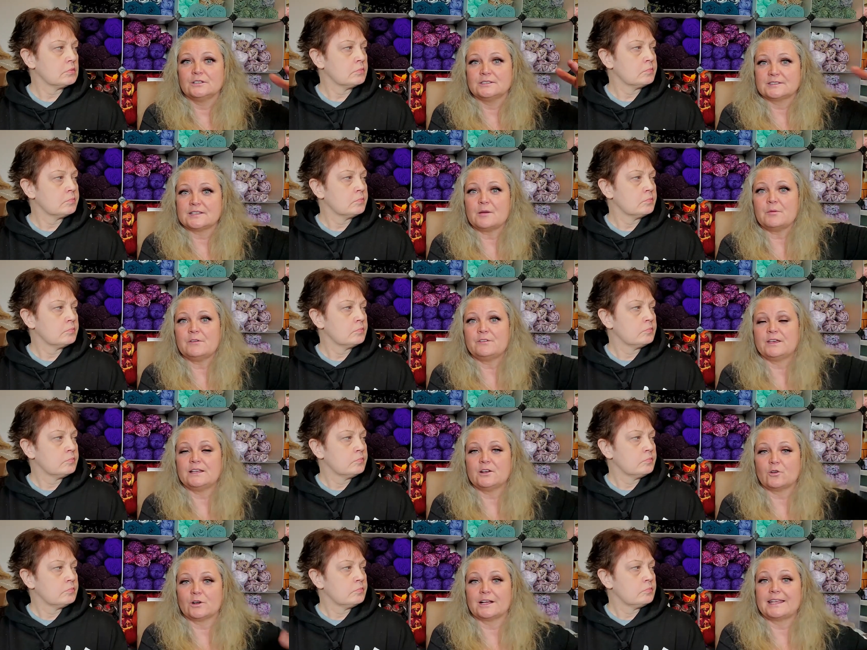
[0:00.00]
Speaker 1: some of
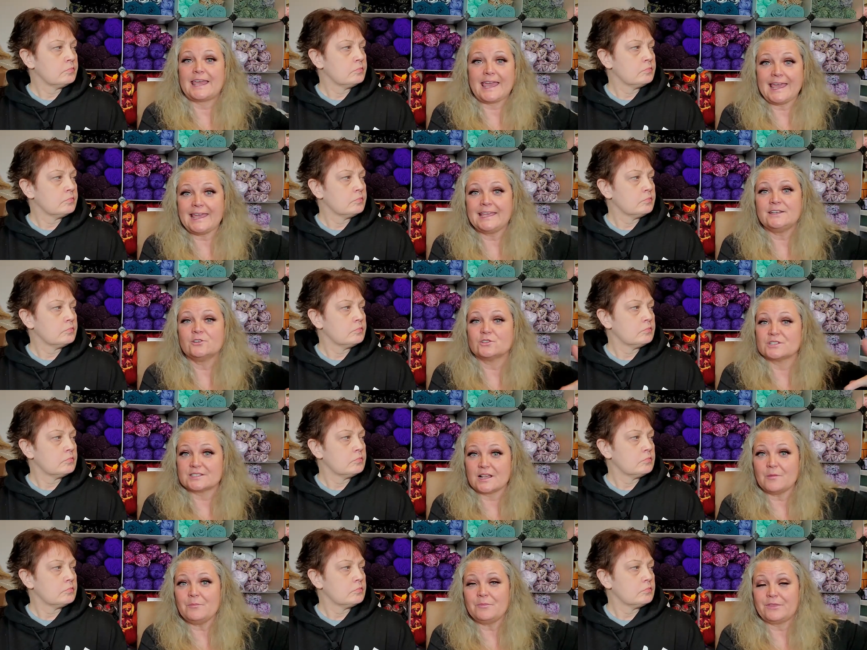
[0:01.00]
it or a cane or
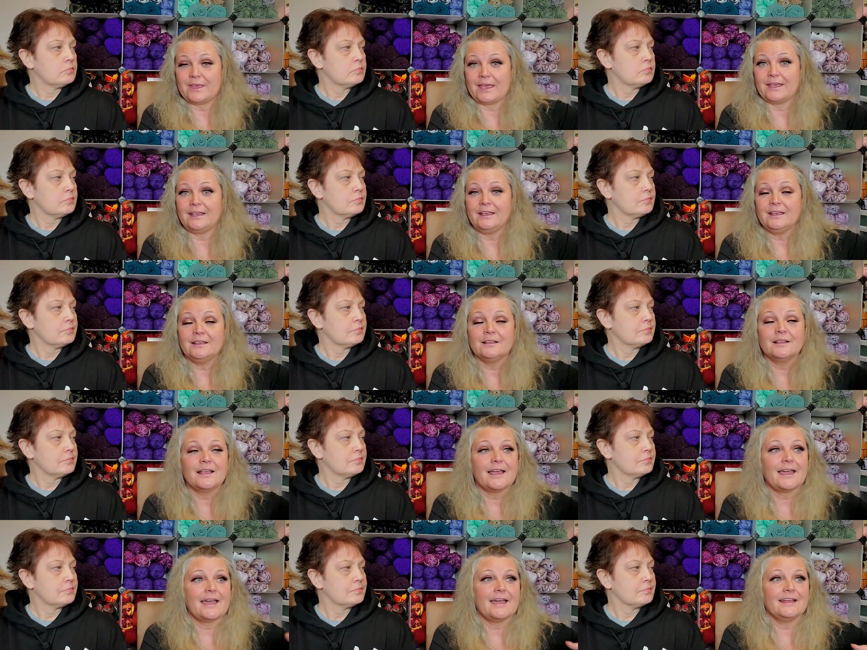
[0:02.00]
something.
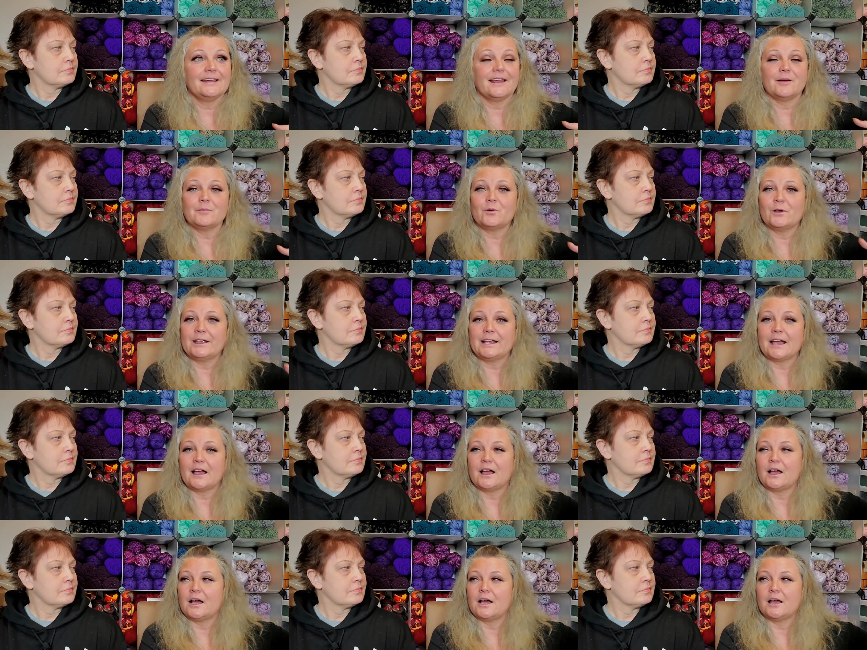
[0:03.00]
And I'm going,
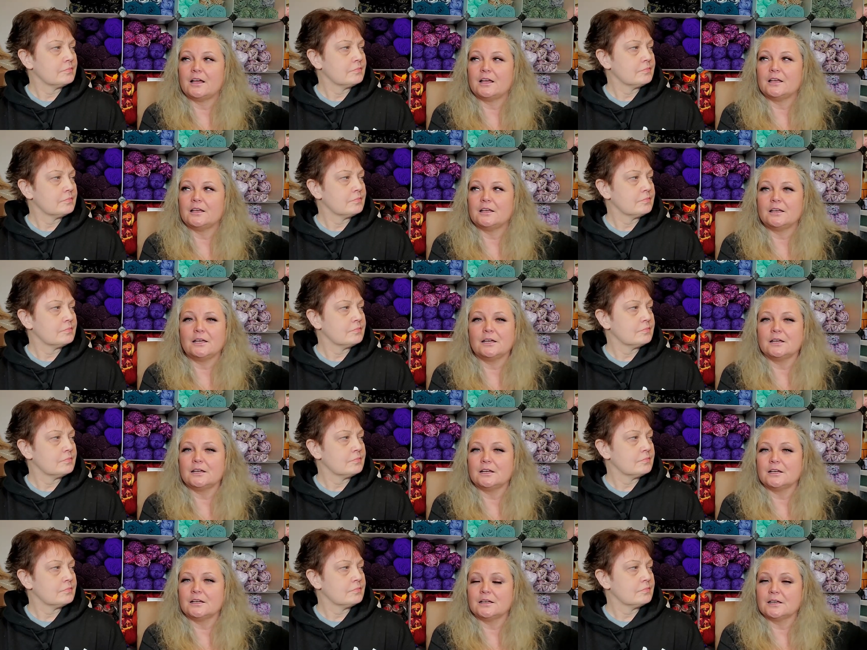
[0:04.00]

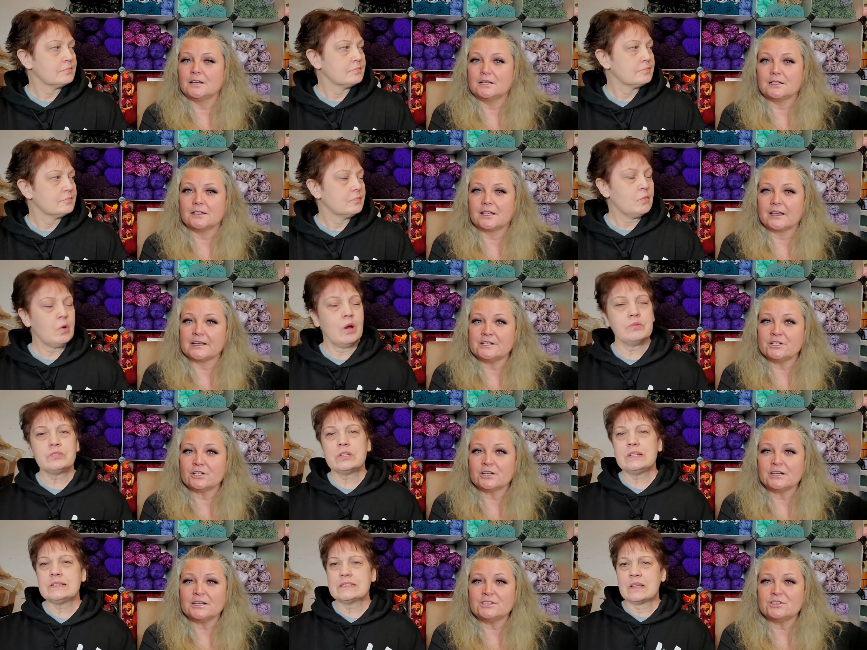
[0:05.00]
no,
Speaker 2: and you're
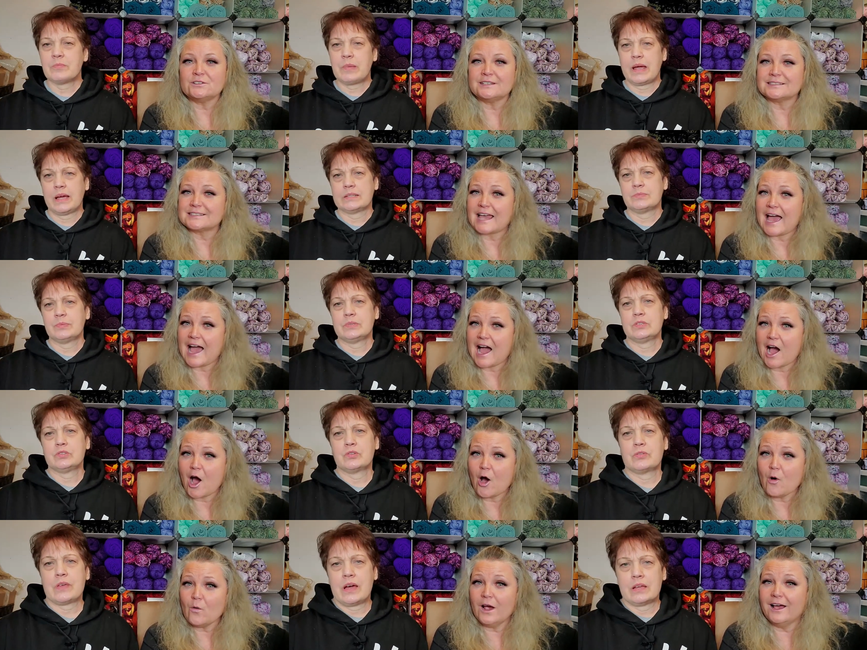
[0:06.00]
going to do this
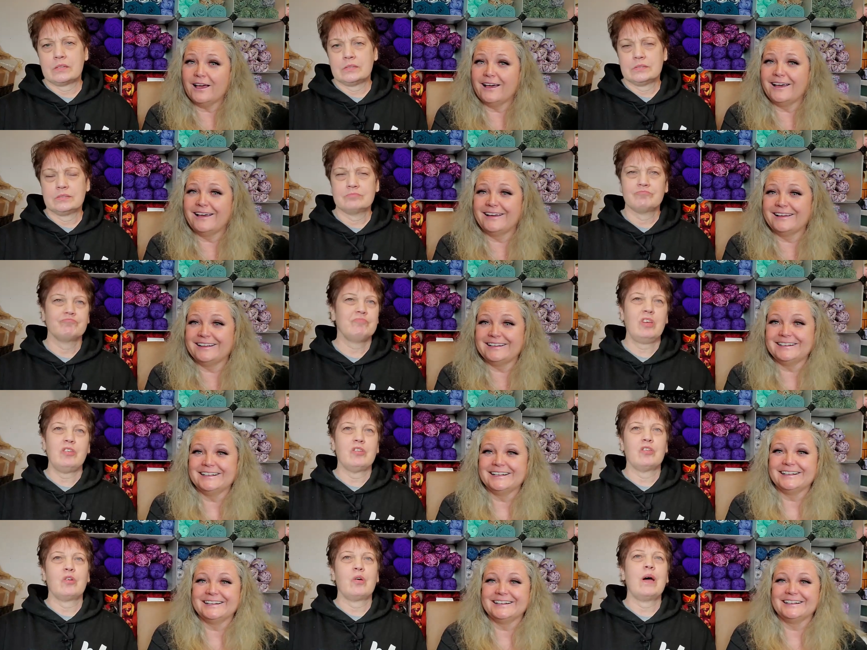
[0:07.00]
how? No.
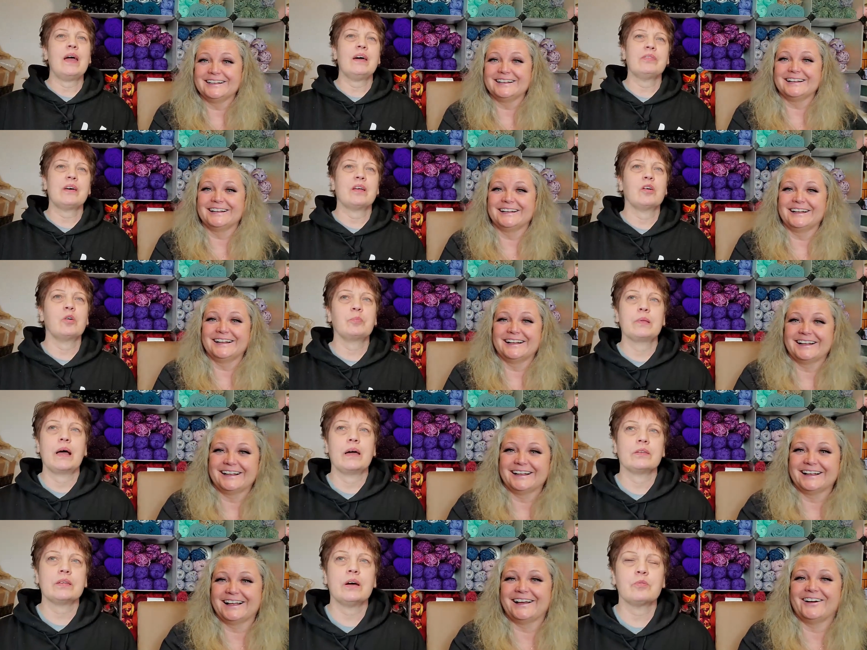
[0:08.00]
I had that all
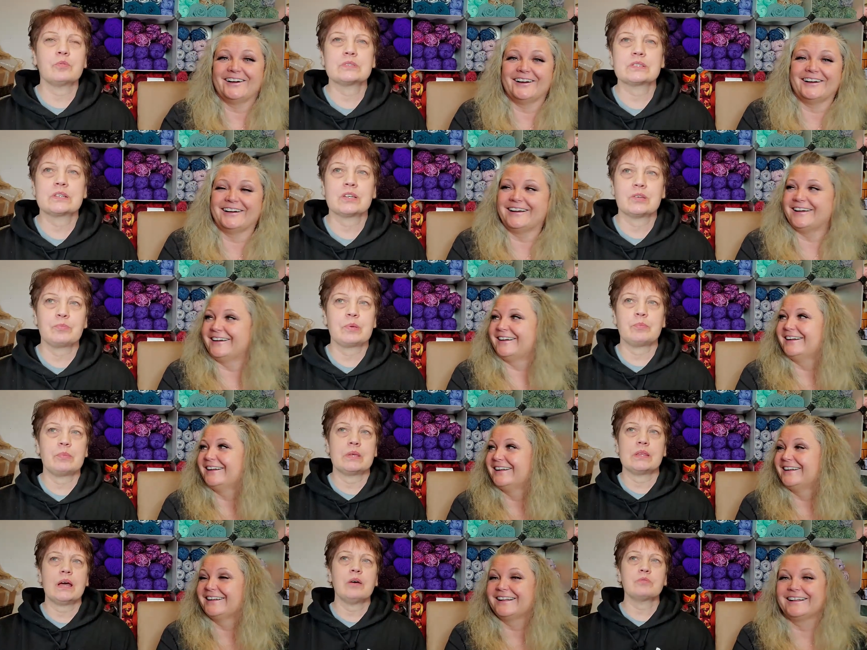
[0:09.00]
planned. That wasn't going to be
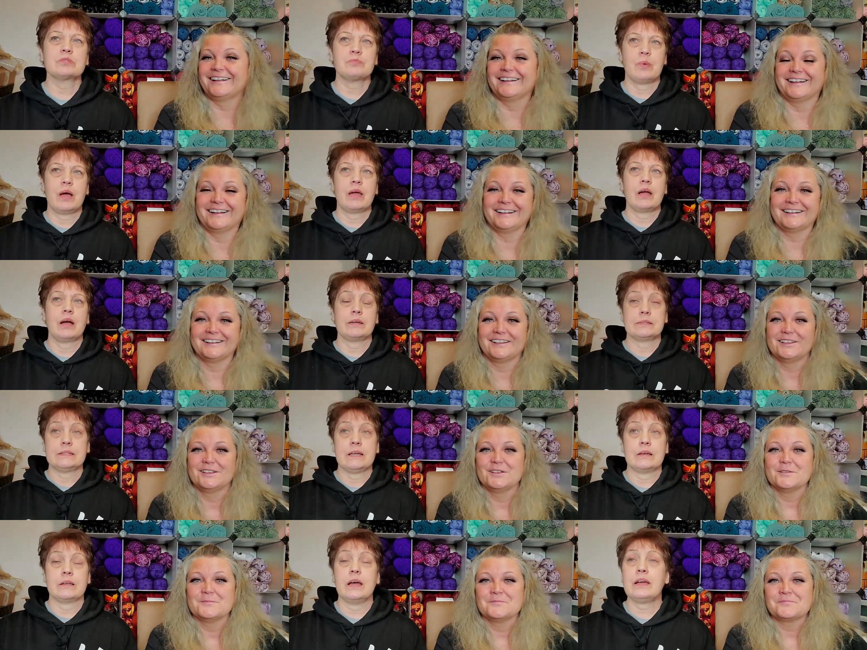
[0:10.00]
me. That was my
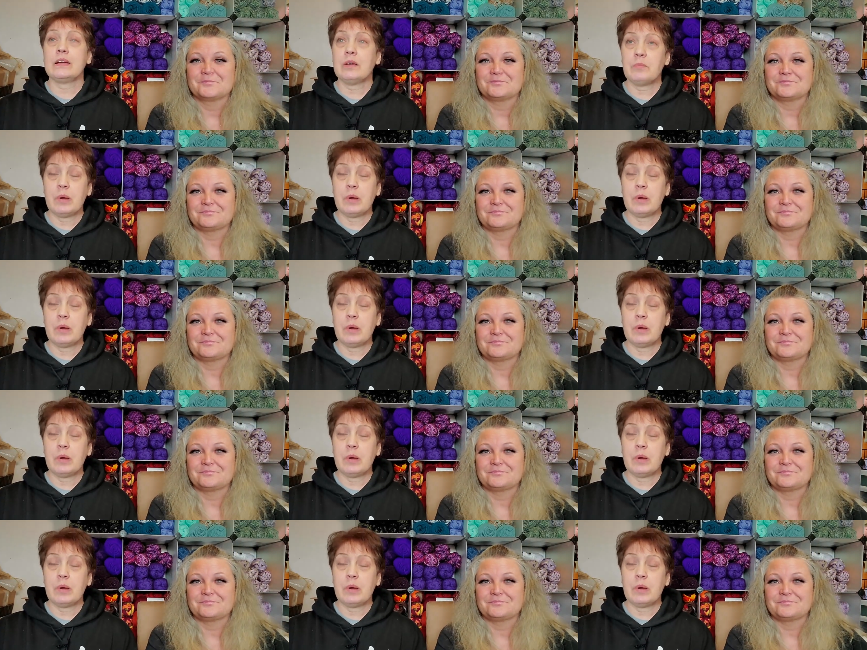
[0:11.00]
idea. And I come